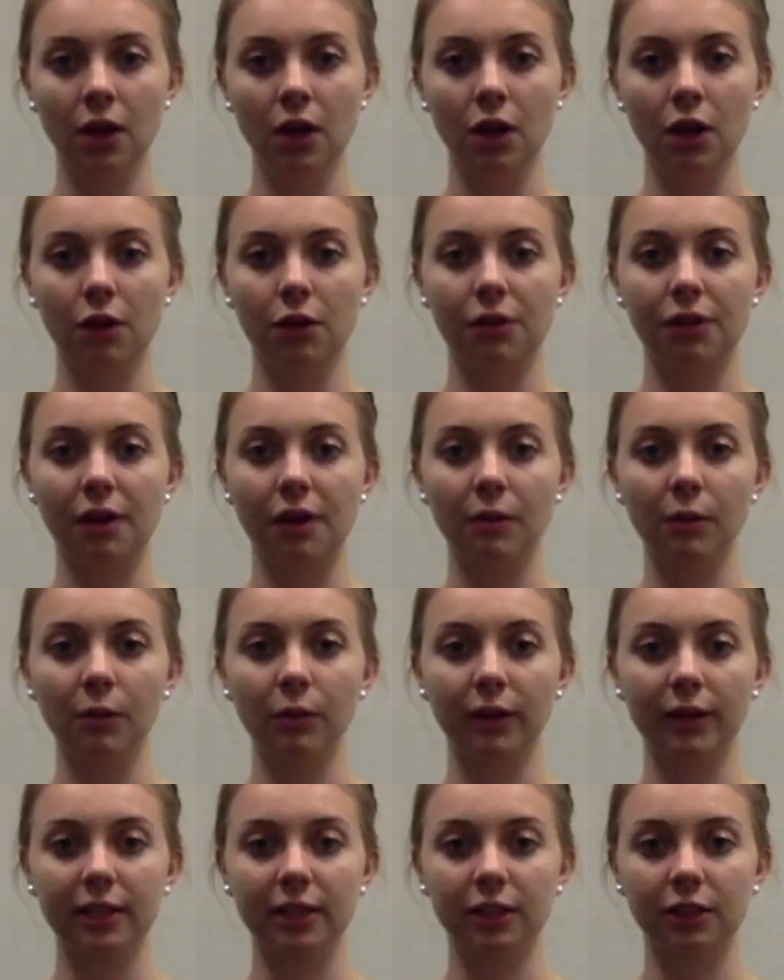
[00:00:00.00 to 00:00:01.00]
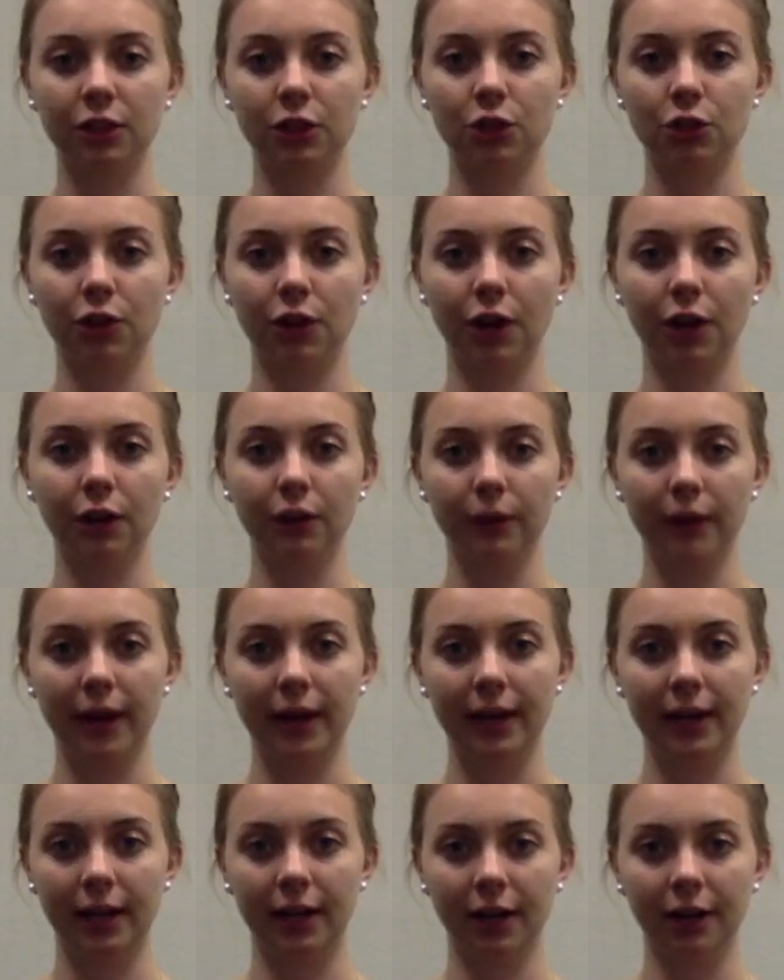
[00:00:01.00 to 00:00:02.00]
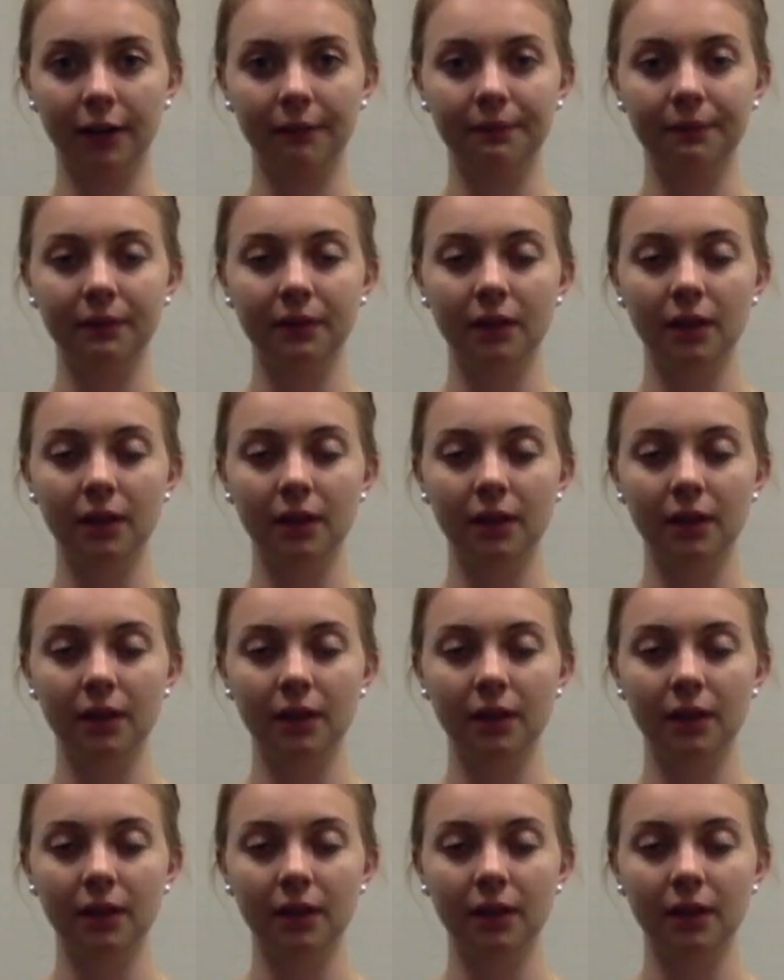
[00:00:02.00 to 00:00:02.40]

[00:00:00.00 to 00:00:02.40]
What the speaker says: Your thumb will rest on the trigger right here.